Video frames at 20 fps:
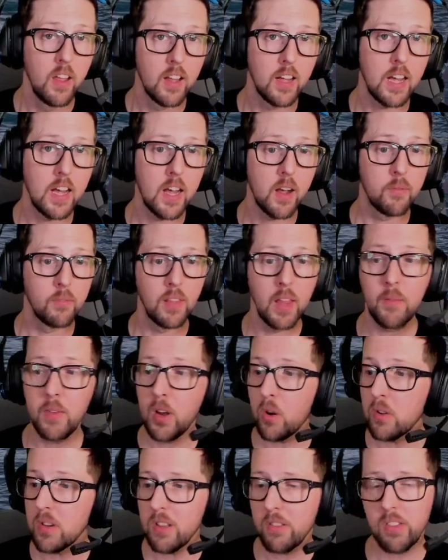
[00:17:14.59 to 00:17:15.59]
Let me
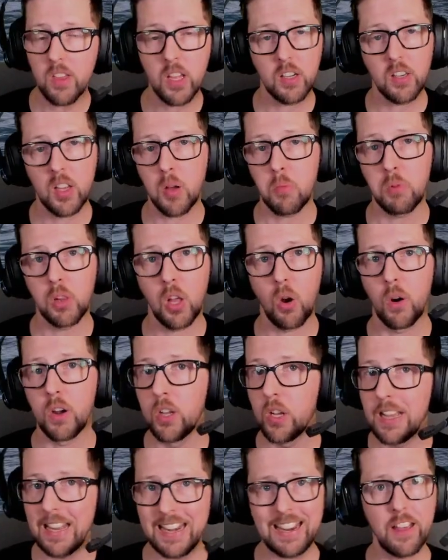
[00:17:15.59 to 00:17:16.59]
know what you think down below. Are
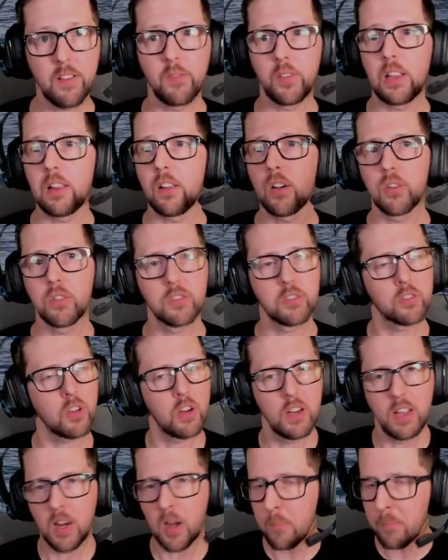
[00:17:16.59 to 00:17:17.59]
you going to get Velos? Are
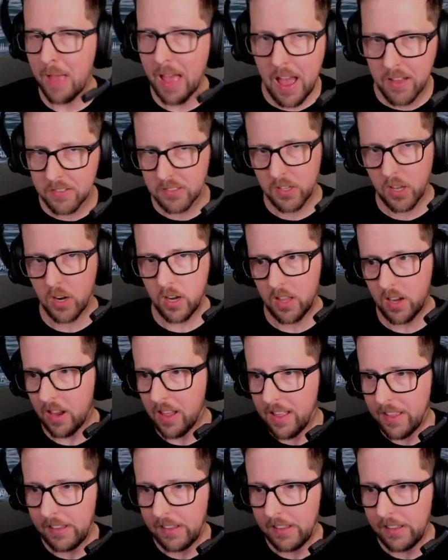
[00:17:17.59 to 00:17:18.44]
you going to pass on it?